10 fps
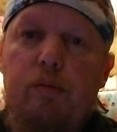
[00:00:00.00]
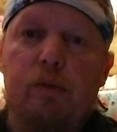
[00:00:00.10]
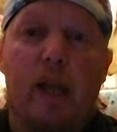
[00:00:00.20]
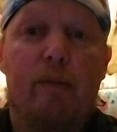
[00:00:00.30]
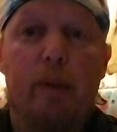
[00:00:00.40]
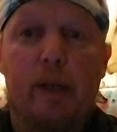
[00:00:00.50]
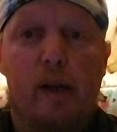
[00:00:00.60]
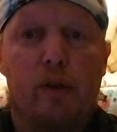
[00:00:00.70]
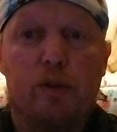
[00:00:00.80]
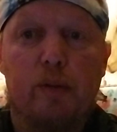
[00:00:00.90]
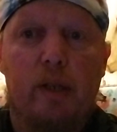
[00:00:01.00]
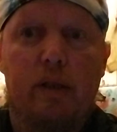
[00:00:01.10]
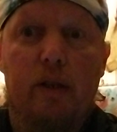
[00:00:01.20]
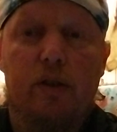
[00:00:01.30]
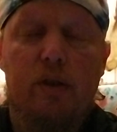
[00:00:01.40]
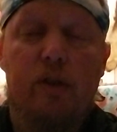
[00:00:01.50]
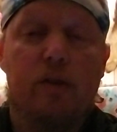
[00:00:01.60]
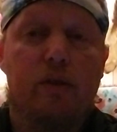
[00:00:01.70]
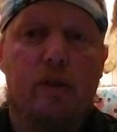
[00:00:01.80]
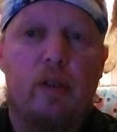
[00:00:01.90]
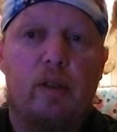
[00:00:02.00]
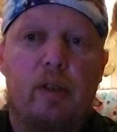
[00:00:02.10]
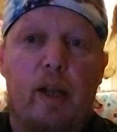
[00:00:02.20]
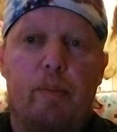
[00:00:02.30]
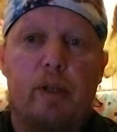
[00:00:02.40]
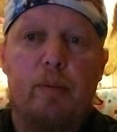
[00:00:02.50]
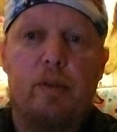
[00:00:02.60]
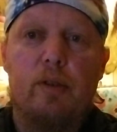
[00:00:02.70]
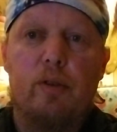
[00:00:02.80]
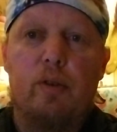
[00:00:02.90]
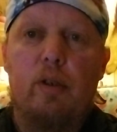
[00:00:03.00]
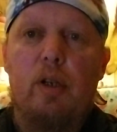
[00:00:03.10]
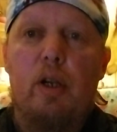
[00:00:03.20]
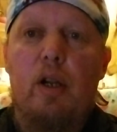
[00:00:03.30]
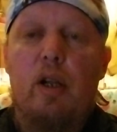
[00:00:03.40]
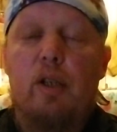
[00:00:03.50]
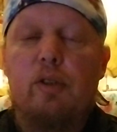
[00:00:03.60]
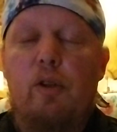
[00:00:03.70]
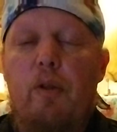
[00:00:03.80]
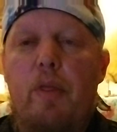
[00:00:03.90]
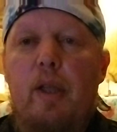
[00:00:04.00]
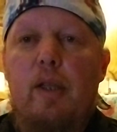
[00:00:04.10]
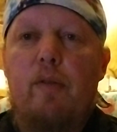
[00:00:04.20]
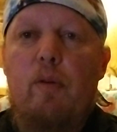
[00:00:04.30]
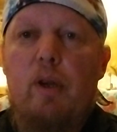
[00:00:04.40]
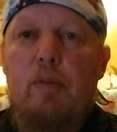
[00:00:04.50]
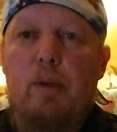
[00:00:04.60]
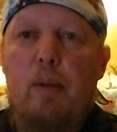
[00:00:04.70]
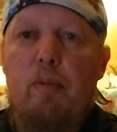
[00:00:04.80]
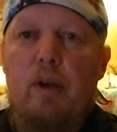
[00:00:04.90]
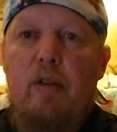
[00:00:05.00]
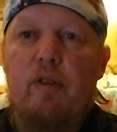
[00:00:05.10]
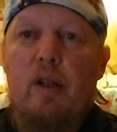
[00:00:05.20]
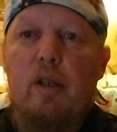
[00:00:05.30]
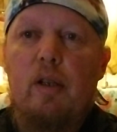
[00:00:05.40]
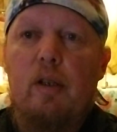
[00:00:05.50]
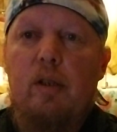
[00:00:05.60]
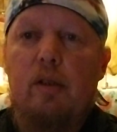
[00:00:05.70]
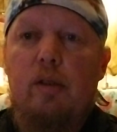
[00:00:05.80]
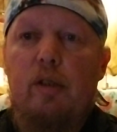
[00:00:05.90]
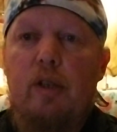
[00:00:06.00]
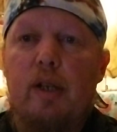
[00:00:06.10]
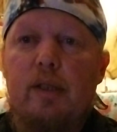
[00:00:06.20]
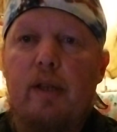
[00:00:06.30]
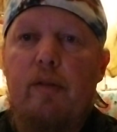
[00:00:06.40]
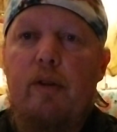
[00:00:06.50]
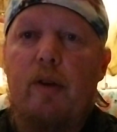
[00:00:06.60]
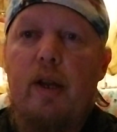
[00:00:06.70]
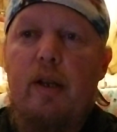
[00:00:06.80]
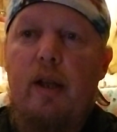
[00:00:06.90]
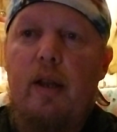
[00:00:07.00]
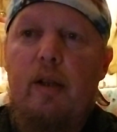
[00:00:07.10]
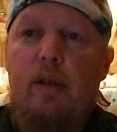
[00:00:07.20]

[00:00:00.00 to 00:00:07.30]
I haven't been diagnosed with ADHD, just epilepsy disorder. So thank you for watching my brain wreck, and you guys have a great night.